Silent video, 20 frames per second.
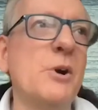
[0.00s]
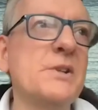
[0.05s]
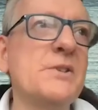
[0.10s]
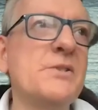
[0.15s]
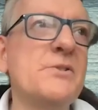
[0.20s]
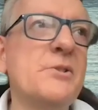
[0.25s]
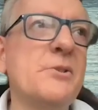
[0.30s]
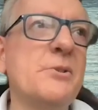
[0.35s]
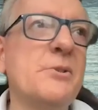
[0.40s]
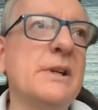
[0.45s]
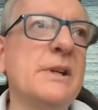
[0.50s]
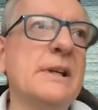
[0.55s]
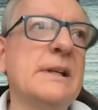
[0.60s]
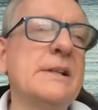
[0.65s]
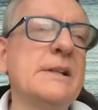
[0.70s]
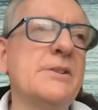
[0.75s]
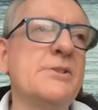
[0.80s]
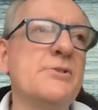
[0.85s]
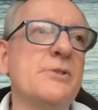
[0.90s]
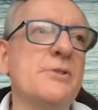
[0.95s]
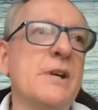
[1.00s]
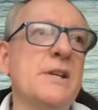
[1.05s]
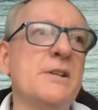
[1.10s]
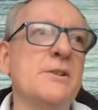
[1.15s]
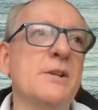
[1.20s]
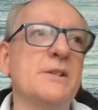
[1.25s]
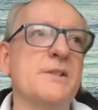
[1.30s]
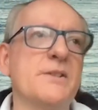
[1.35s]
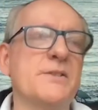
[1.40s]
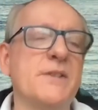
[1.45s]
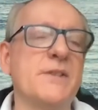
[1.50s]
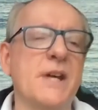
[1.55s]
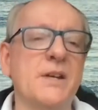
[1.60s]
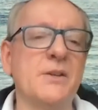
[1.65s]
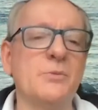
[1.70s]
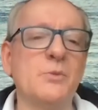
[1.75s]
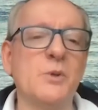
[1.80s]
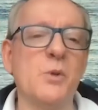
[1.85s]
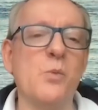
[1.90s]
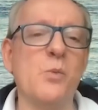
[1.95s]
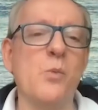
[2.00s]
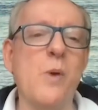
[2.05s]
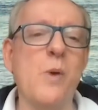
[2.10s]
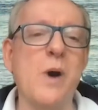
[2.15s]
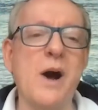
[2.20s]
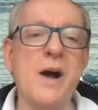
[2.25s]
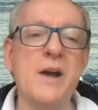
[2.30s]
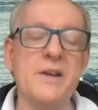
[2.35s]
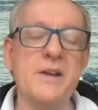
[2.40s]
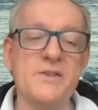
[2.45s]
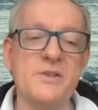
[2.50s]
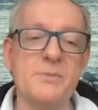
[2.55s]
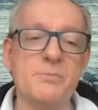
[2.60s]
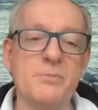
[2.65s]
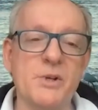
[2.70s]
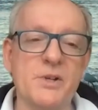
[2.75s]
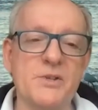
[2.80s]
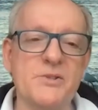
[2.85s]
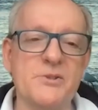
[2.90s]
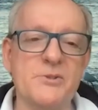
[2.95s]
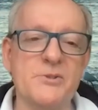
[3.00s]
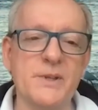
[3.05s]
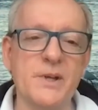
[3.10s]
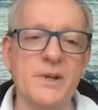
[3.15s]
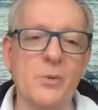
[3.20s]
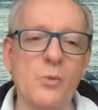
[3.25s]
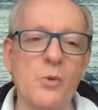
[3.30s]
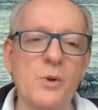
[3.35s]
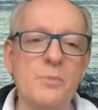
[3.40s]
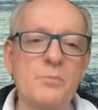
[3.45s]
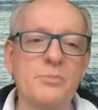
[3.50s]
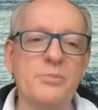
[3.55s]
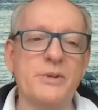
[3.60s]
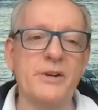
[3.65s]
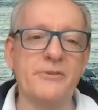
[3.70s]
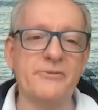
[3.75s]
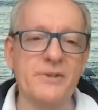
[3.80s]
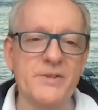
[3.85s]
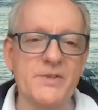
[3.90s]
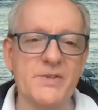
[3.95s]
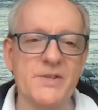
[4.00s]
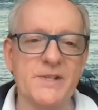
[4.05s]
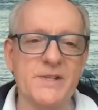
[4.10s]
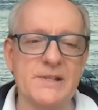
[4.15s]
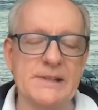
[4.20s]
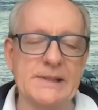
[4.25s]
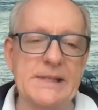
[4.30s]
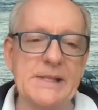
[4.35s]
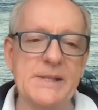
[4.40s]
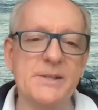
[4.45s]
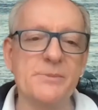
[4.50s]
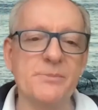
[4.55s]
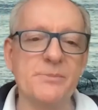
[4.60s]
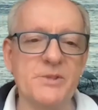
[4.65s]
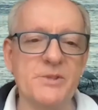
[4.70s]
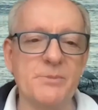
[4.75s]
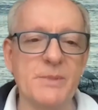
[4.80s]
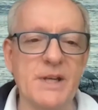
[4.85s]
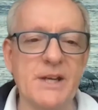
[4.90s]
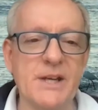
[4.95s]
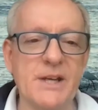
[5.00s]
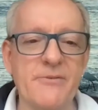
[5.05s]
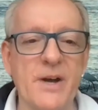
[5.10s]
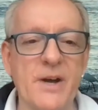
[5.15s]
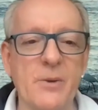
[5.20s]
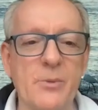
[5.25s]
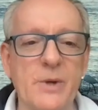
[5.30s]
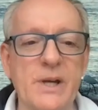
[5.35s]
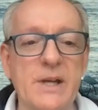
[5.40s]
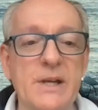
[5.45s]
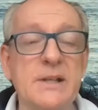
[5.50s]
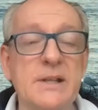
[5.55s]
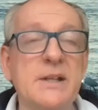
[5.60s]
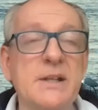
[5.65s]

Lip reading: is doing is trying to understand, well, why is the person doing that? What preferences lead to behave that way?